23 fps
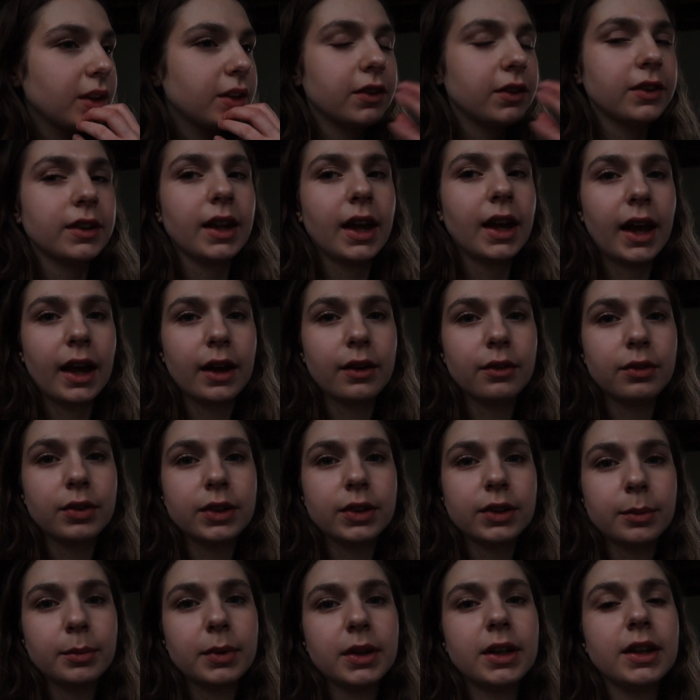doesn't have
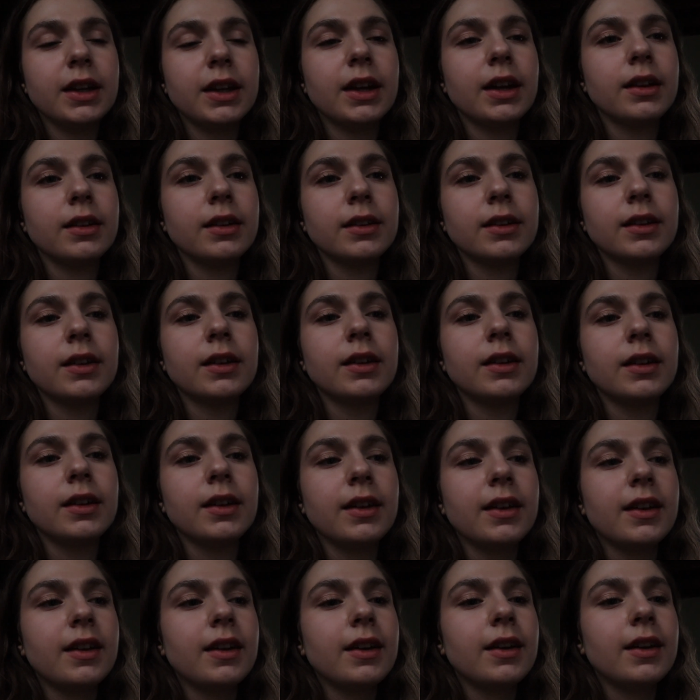somebody yet
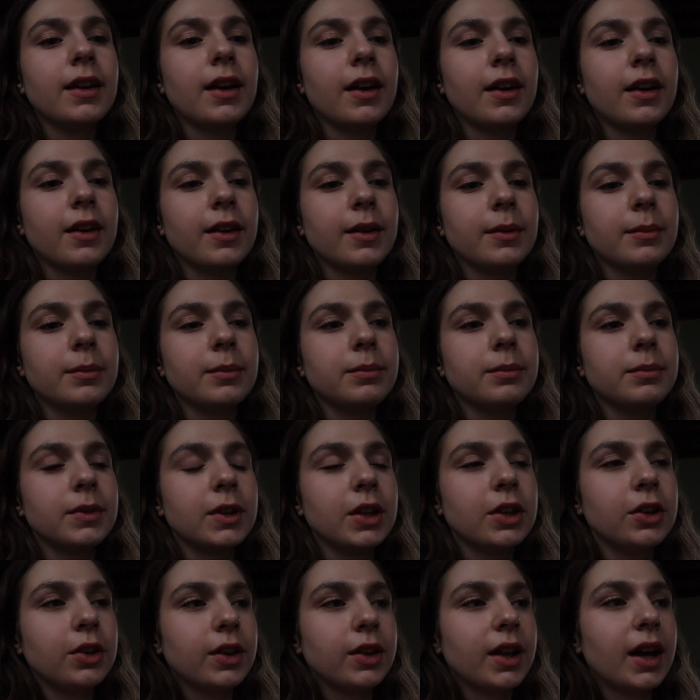
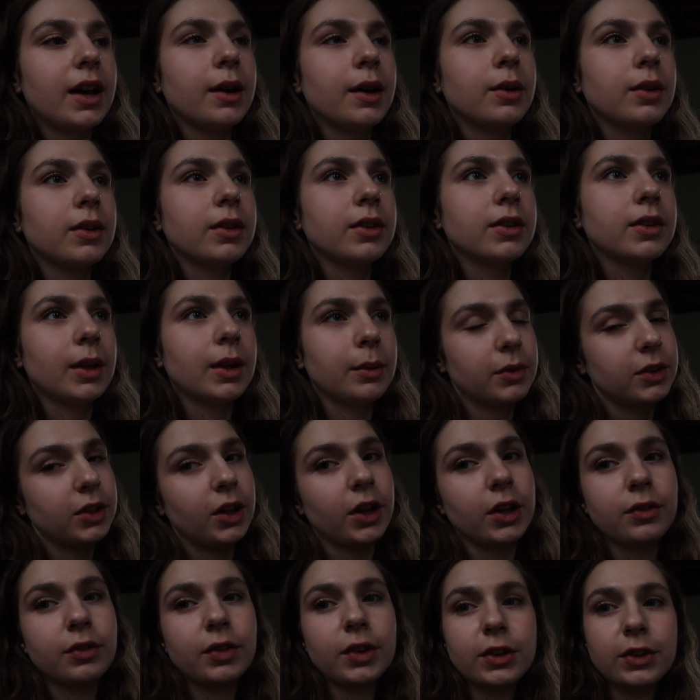to do that. Some
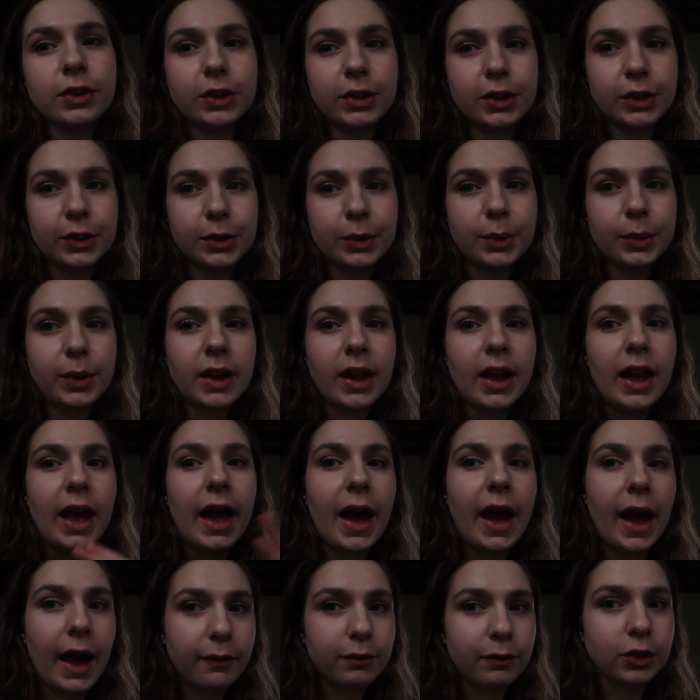photographers do
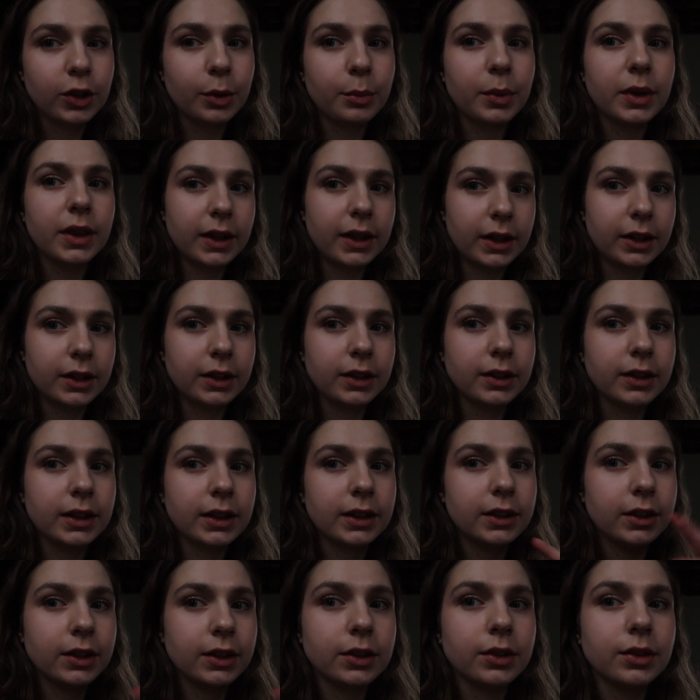have someone there,
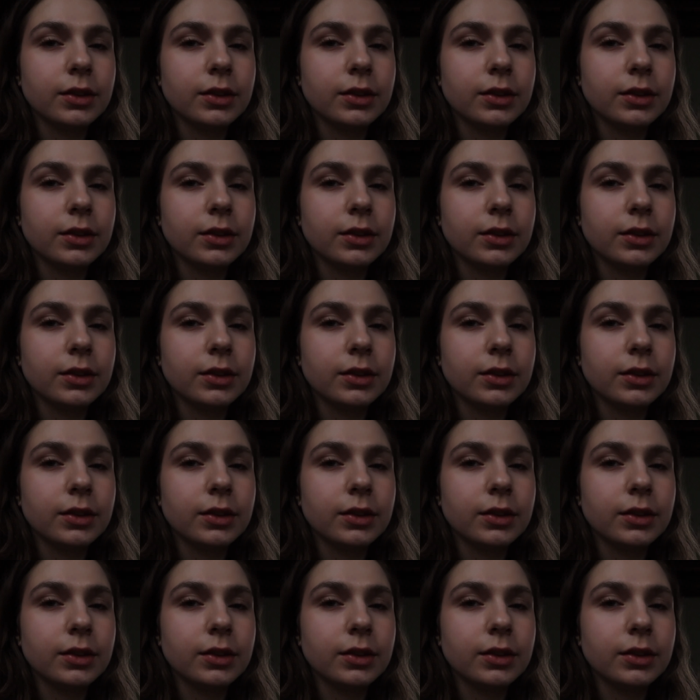like